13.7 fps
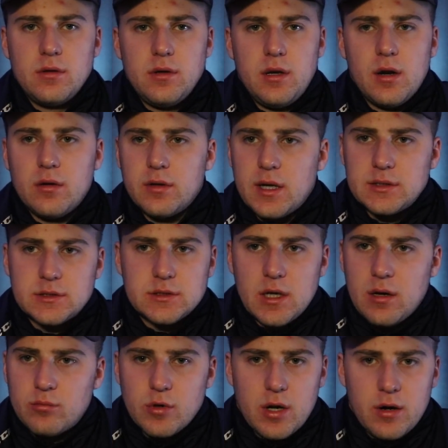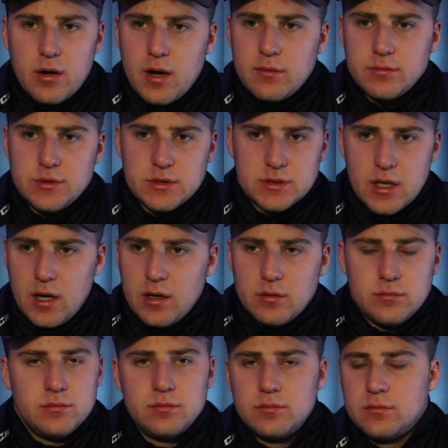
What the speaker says: You don't let some runner-up just come